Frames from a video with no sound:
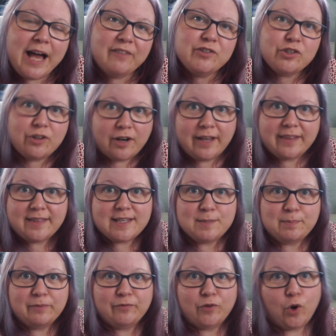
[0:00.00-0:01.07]
I've tried this
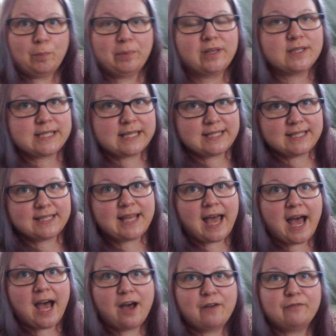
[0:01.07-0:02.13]
before because I did
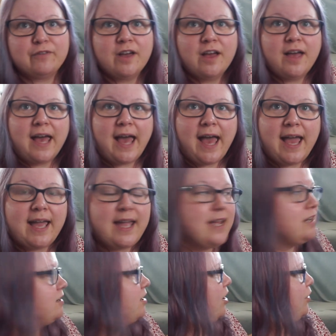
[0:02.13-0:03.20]
have a,
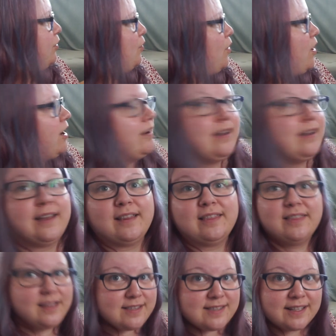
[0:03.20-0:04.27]
another one in
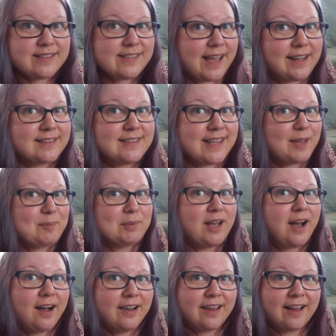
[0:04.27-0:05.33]
this exact same
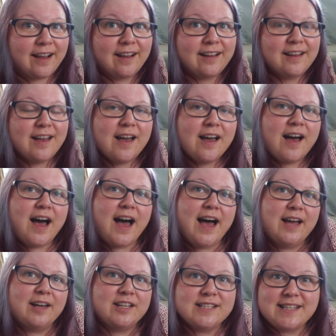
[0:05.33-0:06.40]
color
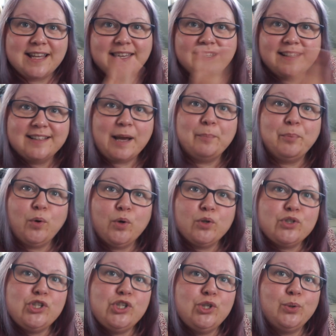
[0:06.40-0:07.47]
because uh, I, I
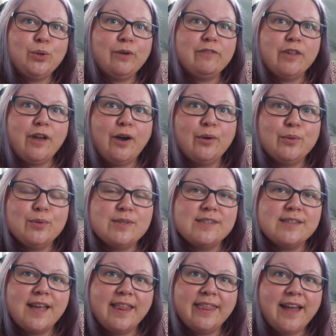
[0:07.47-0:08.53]
bought two of
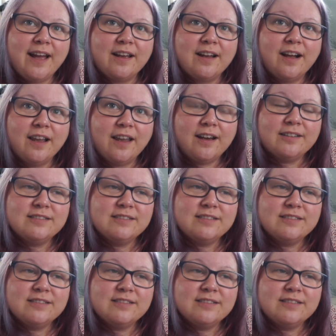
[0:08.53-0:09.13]
those in that color